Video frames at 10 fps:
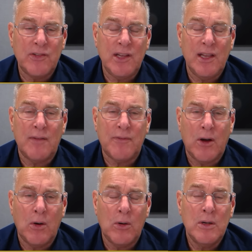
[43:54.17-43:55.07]

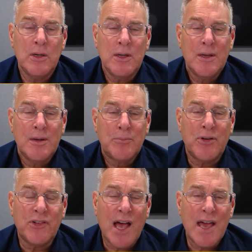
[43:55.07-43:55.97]
CFO
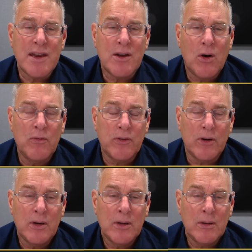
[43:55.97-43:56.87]
presided
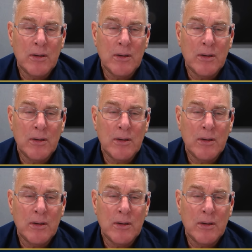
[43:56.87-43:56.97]
over